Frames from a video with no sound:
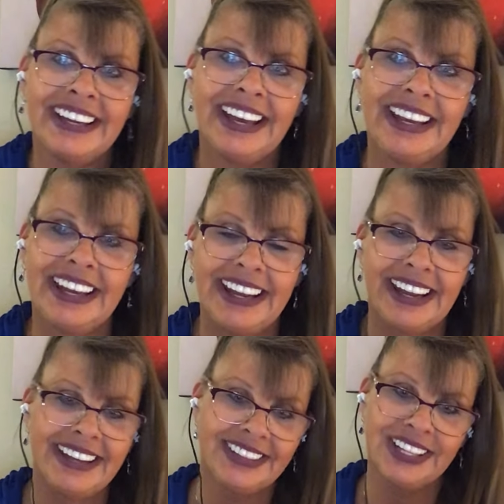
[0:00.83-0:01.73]
Hey, hey,
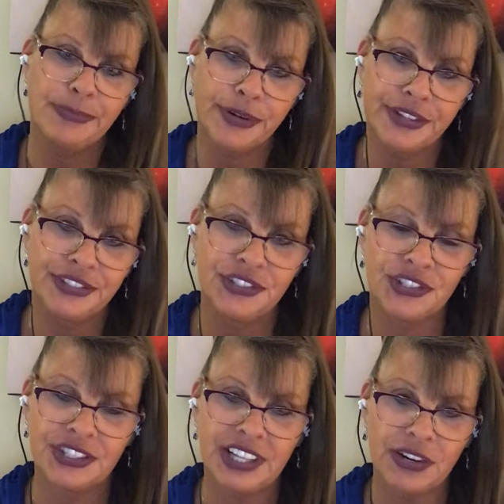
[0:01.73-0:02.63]
hey, Libra, this is
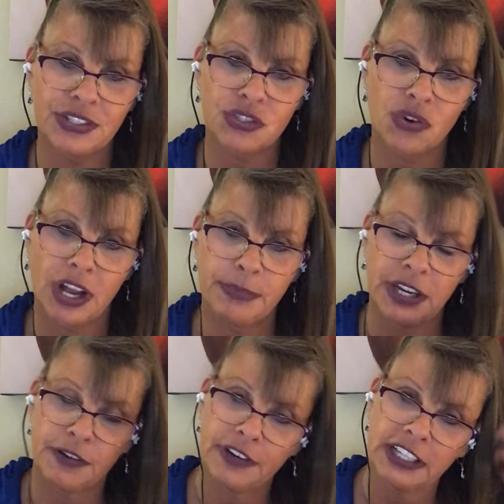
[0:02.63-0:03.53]
your sacred scribe
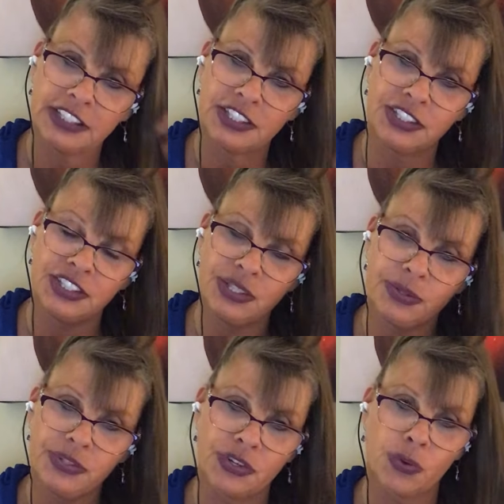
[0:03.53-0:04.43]
here, ready to
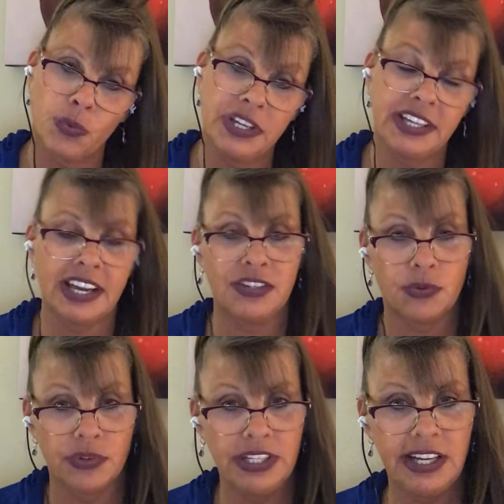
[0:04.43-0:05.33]
do your
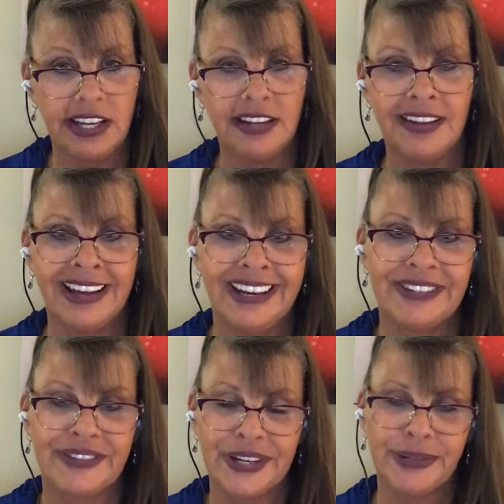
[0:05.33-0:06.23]
weekend reading
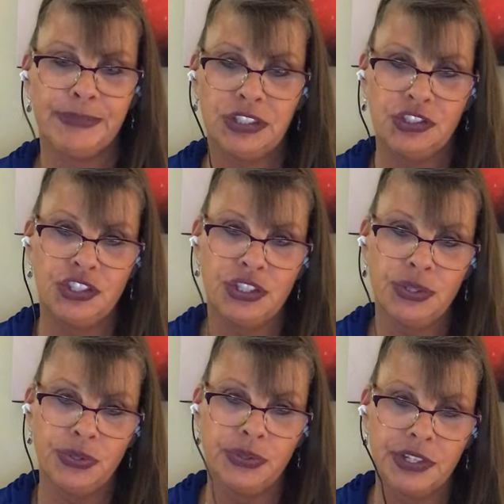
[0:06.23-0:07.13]
from
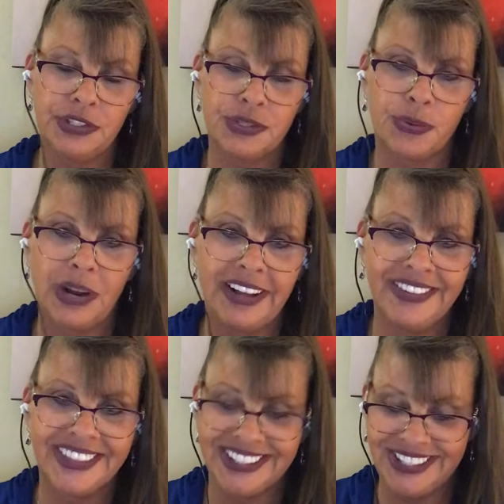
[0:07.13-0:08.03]
June
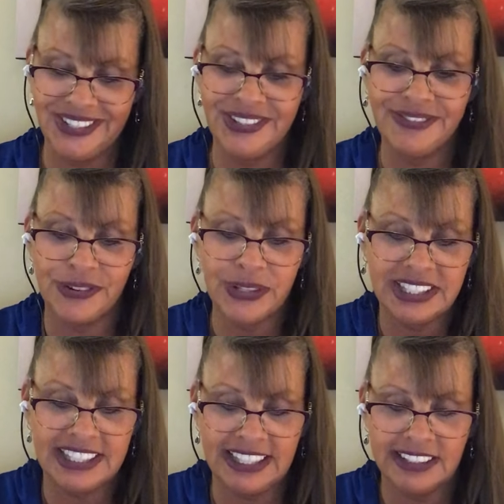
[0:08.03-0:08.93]
12th to the
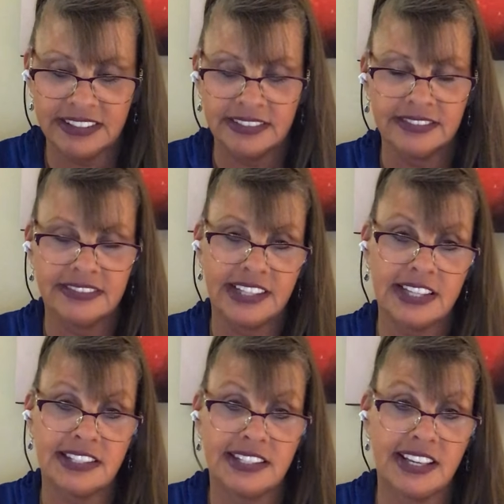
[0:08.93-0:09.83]
14th.
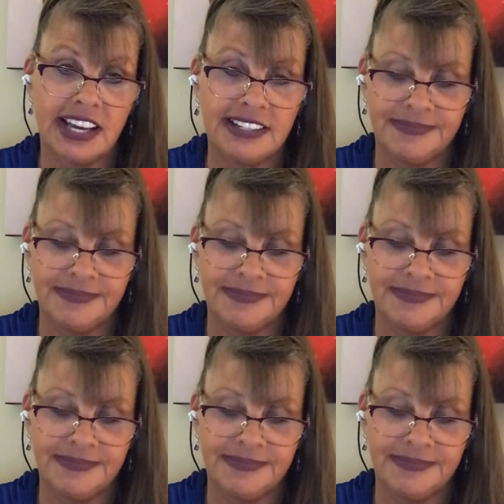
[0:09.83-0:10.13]
That's 10.